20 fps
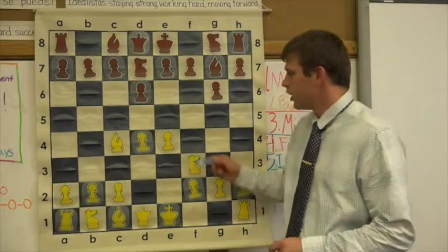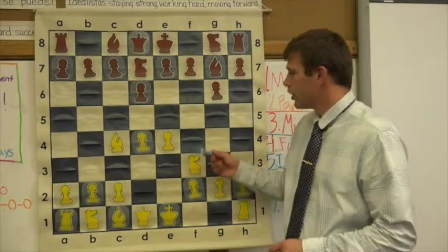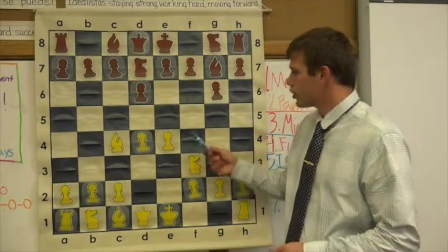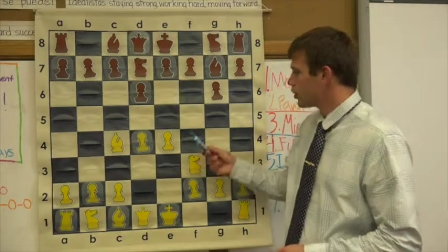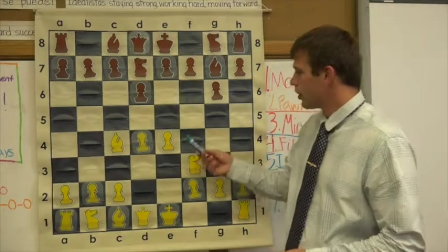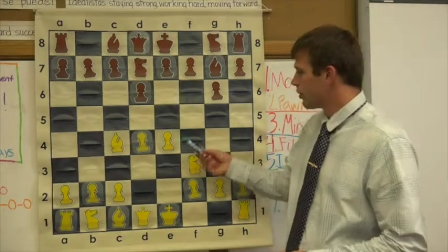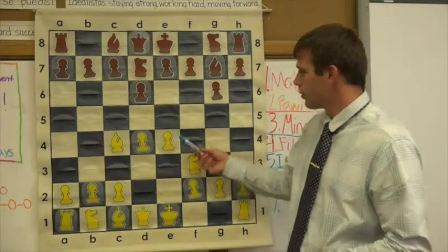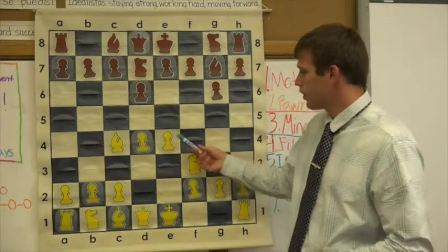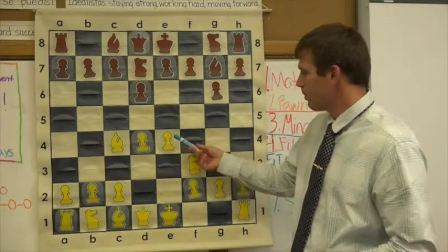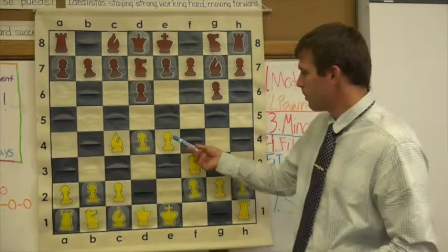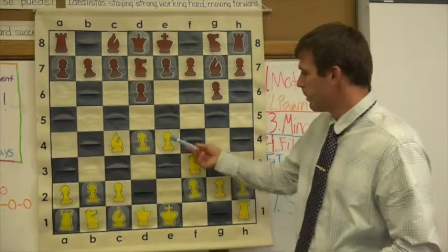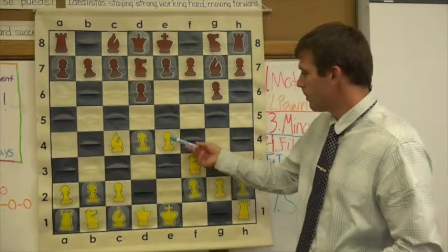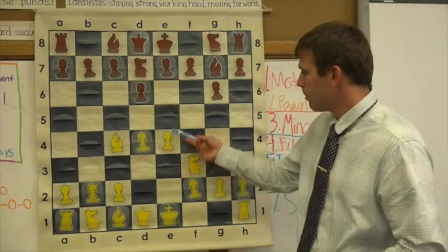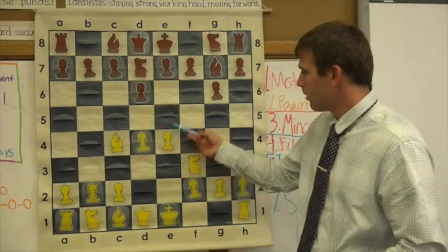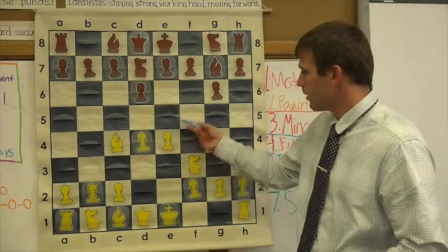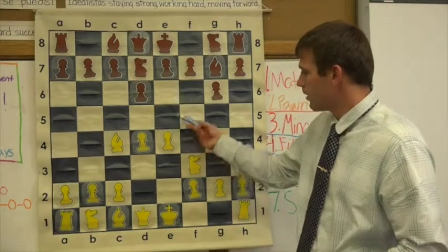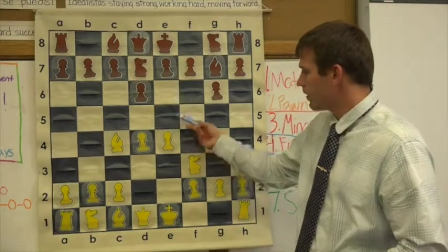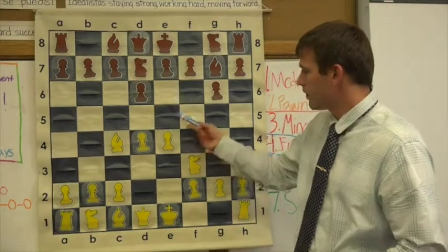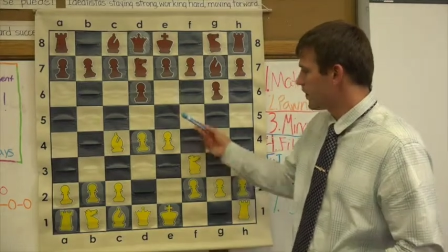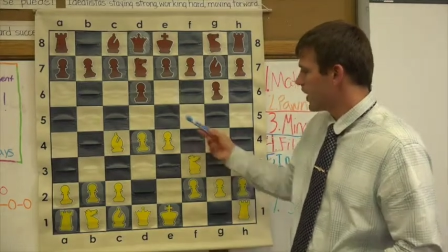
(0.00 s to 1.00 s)
So if we play
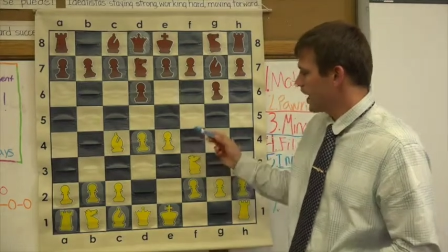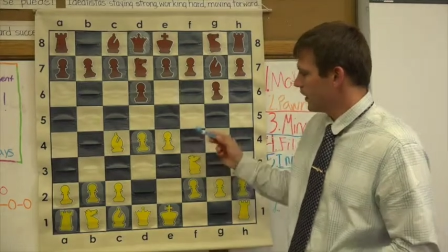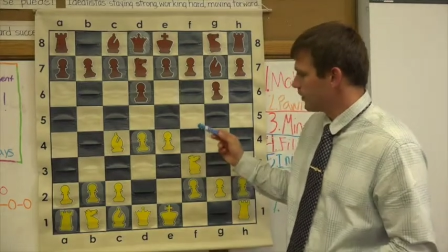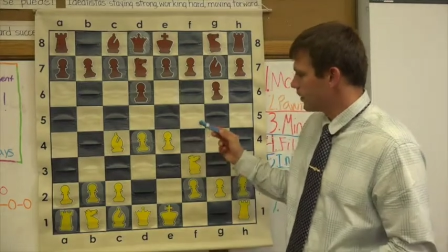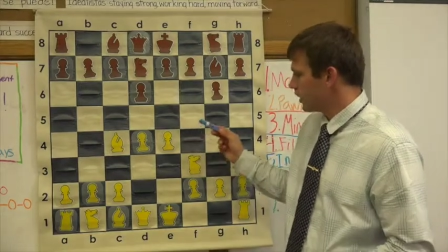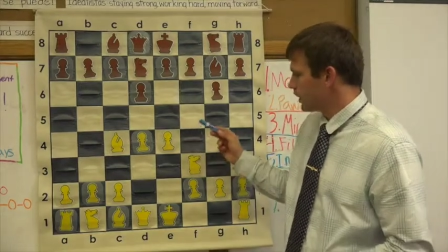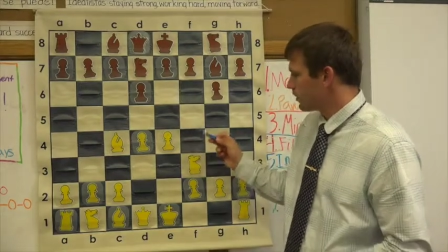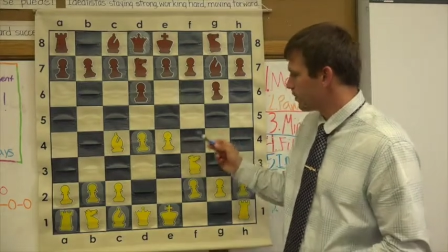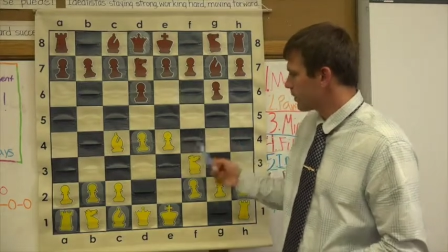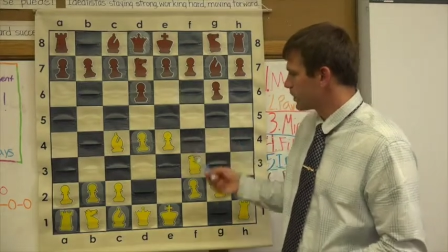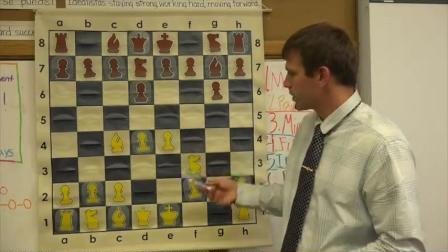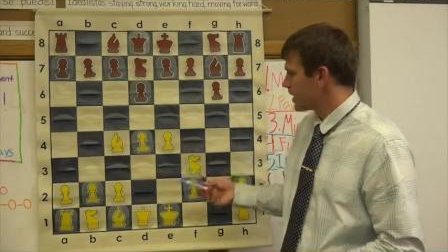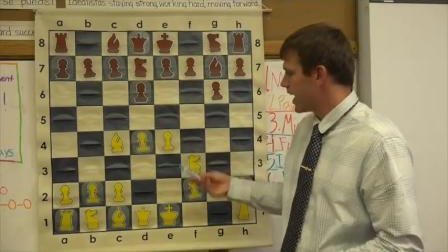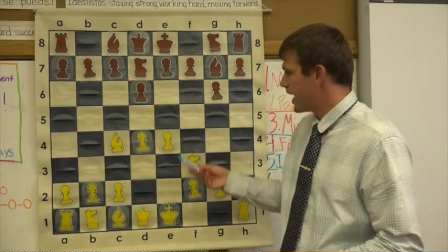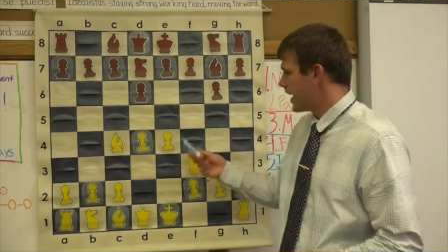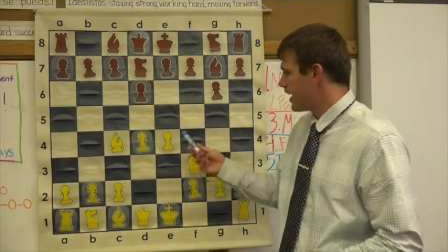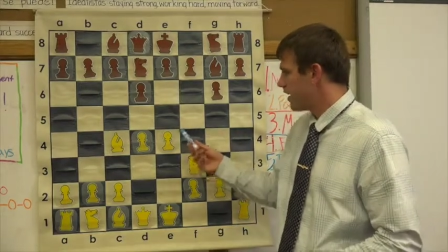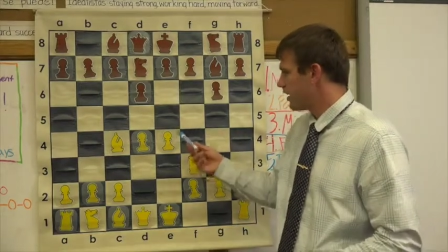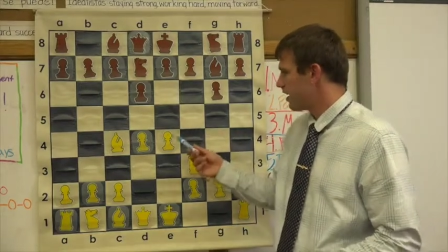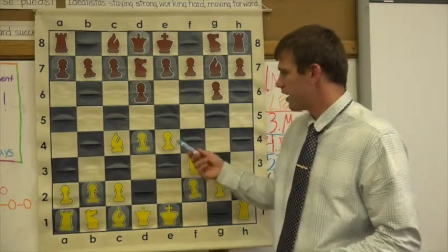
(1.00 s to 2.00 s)
pawn e5, let's
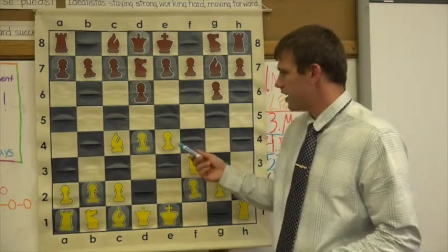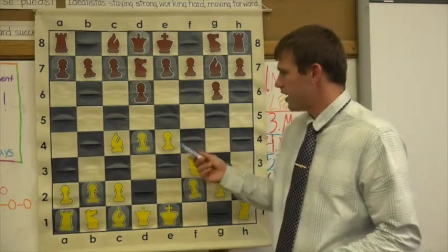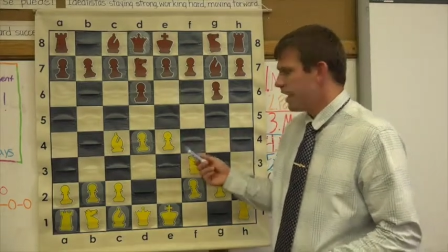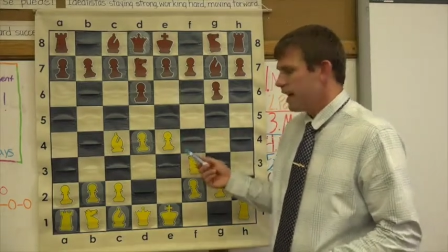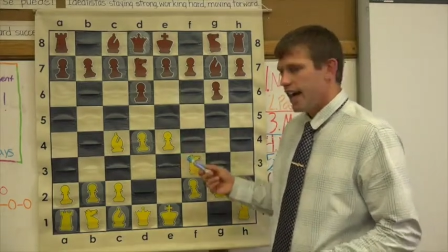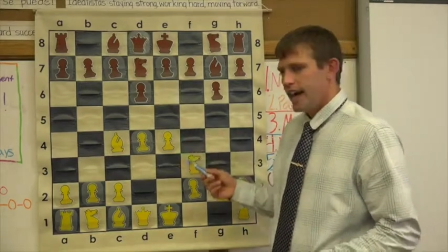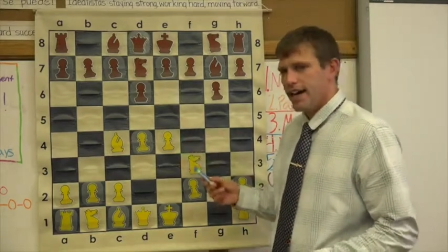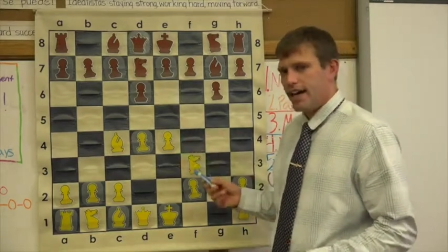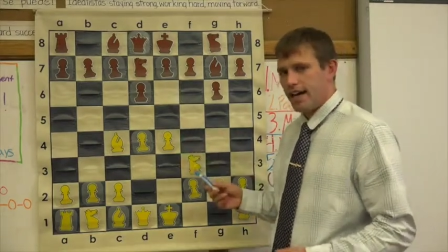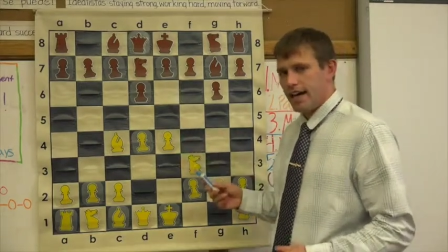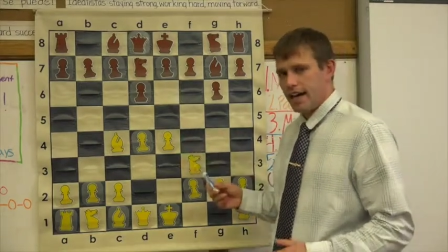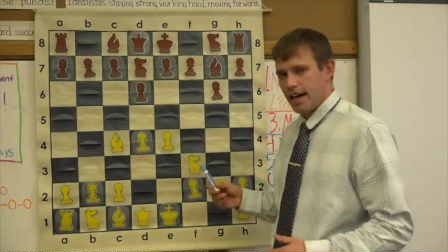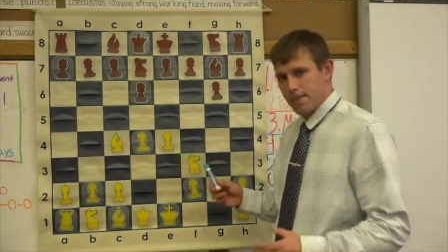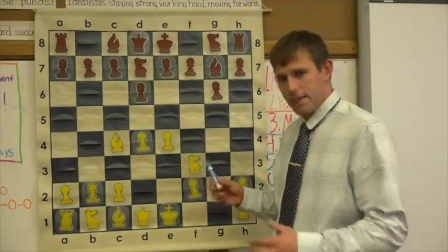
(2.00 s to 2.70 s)
pretend, and